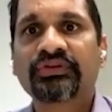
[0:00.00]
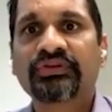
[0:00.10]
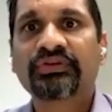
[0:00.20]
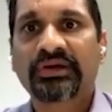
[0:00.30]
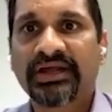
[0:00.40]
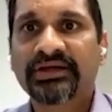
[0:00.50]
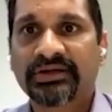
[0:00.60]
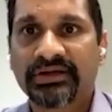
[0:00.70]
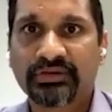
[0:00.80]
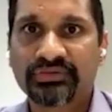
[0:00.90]
with your client
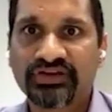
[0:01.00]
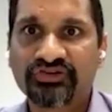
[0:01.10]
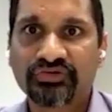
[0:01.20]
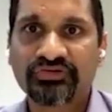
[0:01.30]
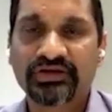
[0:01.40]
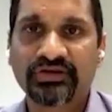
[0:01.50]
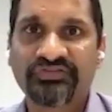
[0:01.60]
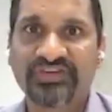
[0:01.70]
around the issues that you're